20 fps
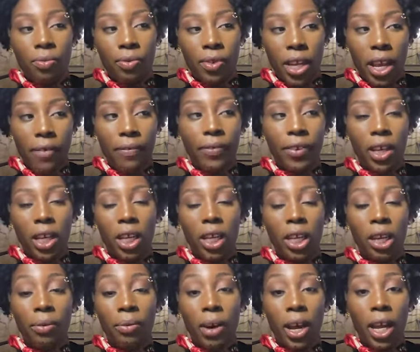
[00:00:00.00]

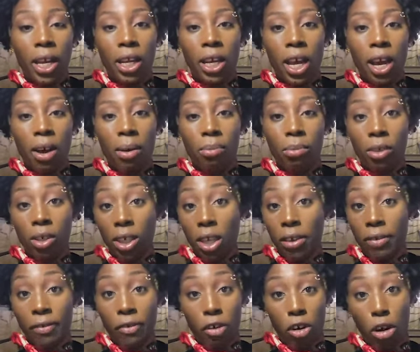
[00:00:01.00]
definitely right now I'm
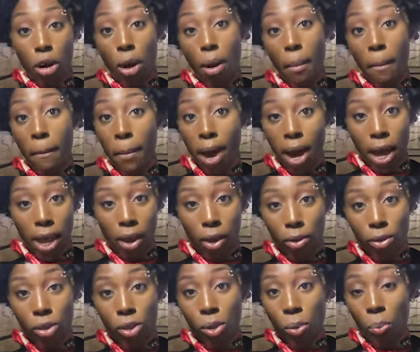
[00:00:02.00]
looking for my
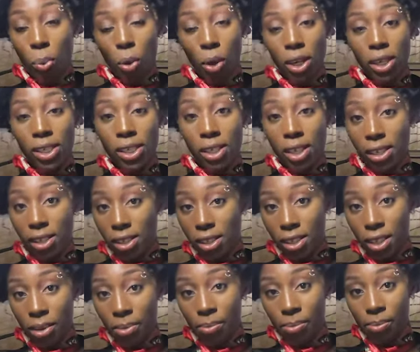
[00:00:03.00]
own support
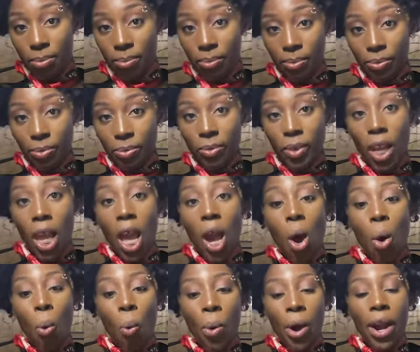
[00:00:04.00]
system.
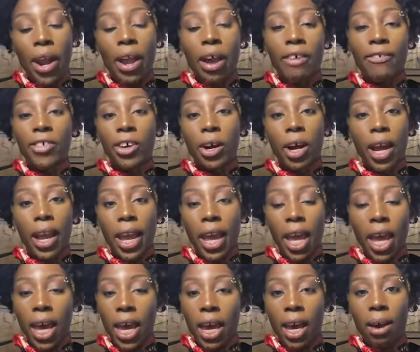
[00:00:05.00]
Wherever I
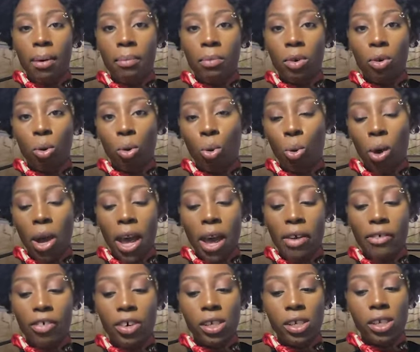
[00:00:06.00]
am,
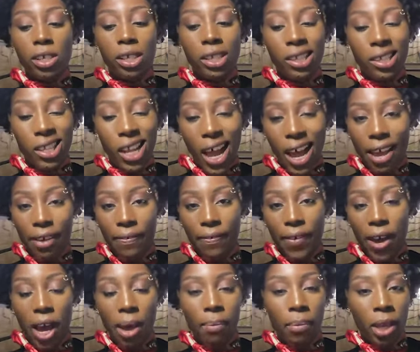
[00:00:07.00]
whoever's life
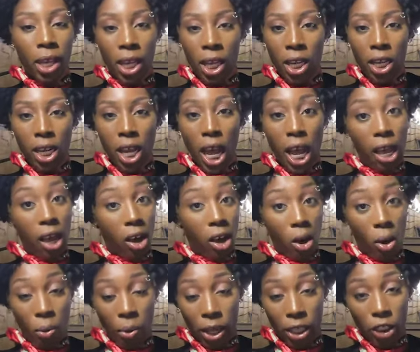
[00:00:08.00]
I'm in, I
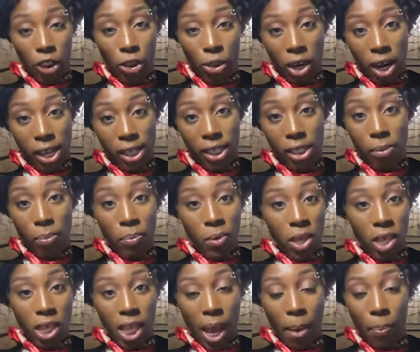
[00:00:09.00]
always try to be
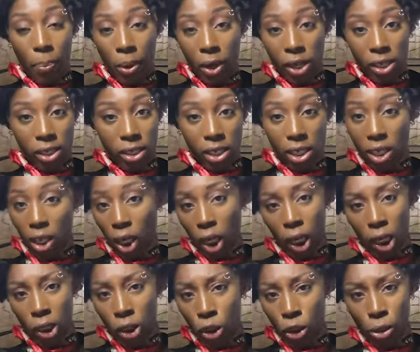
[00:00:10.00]
that person, a
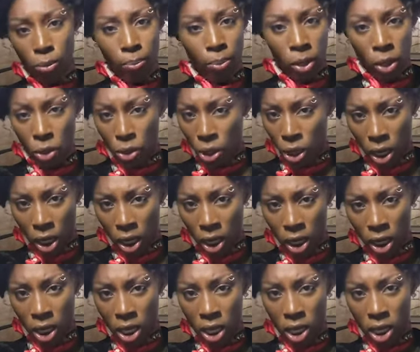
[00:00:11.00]
contributor.